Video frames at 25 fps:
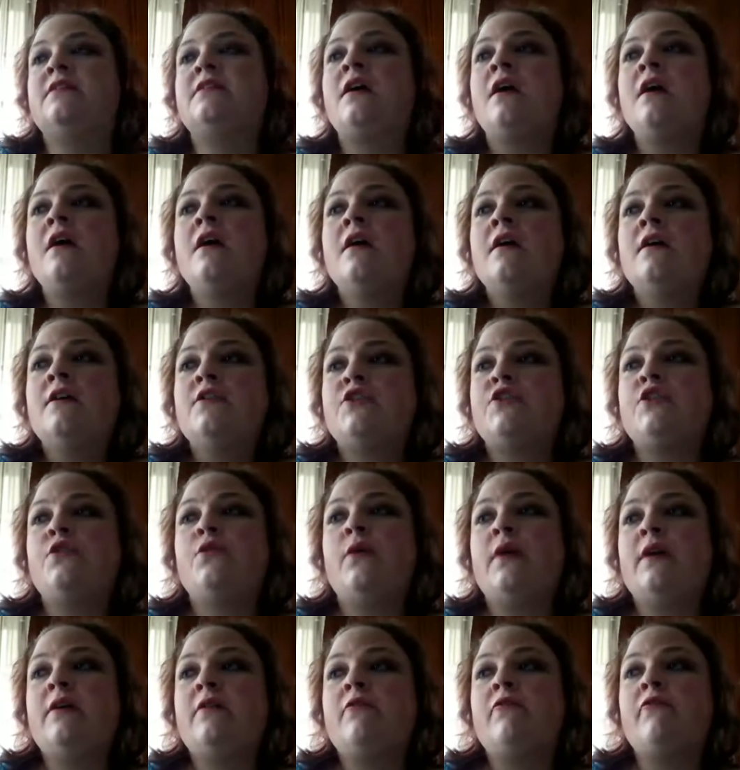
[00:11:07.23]
she
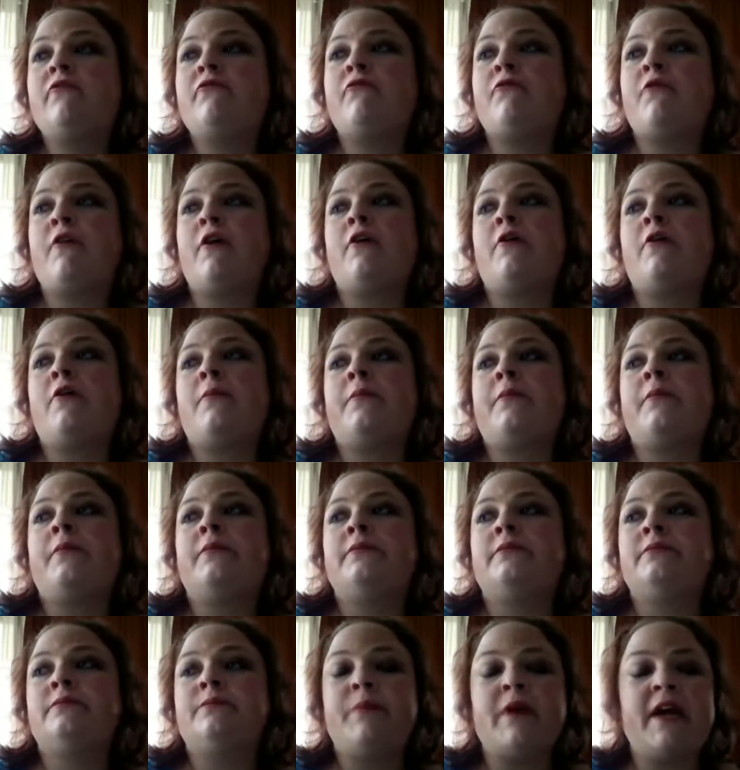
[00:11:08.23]
went
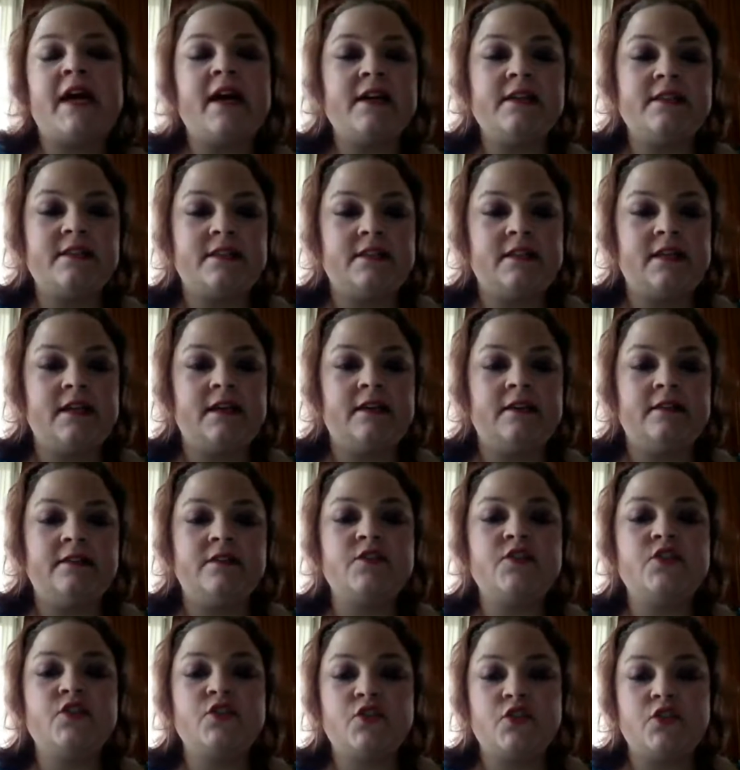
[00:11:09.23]
from past
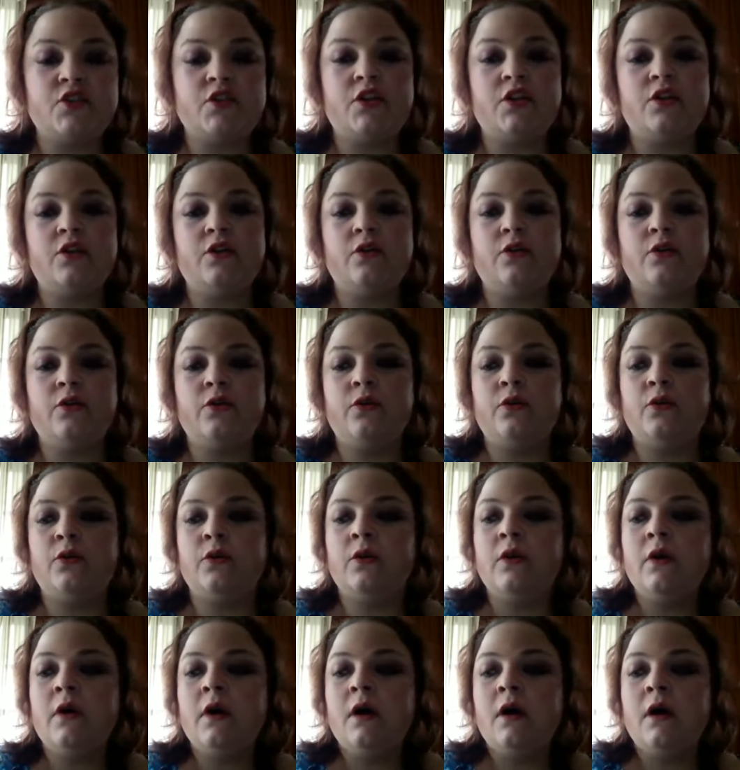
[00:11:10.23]
tense
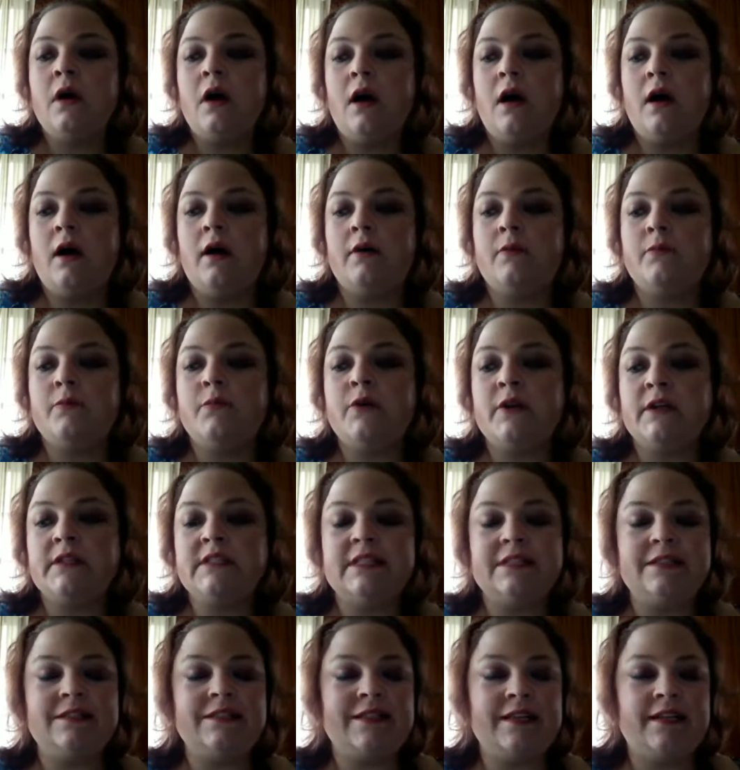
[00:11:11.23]
to
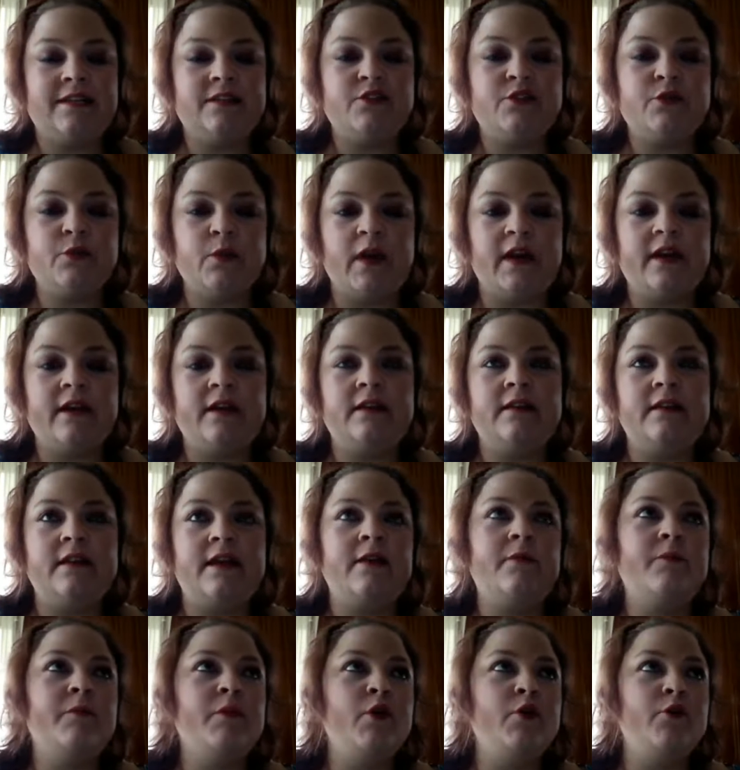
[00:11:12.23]
present tense right in
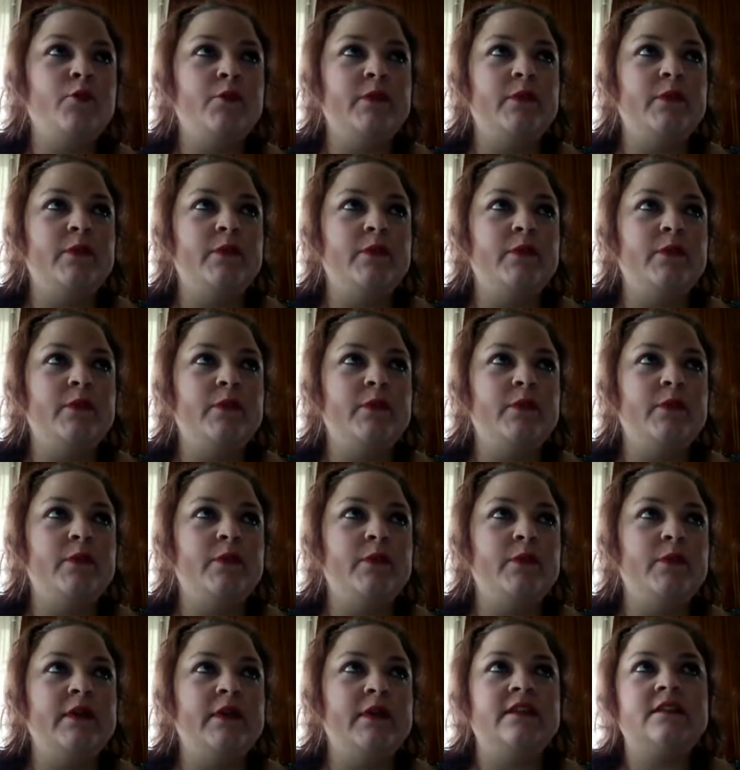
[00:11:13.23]
that moment,
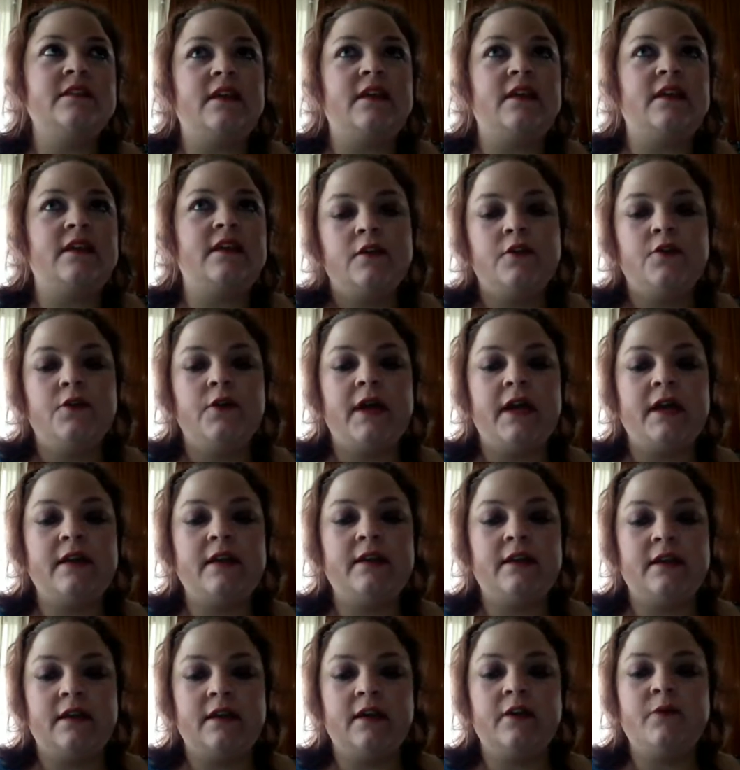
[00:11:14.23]
and you're
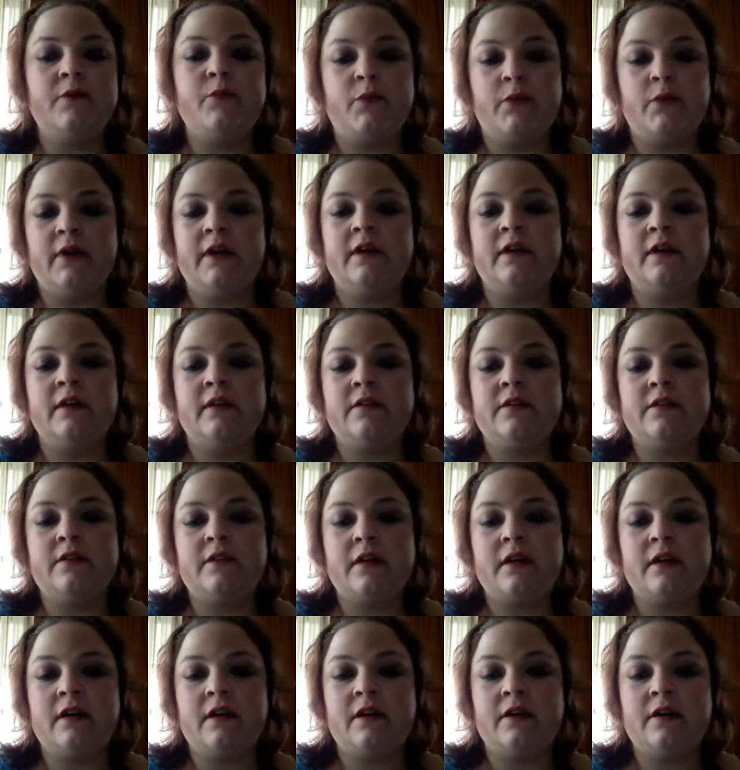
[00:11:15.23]
ending up with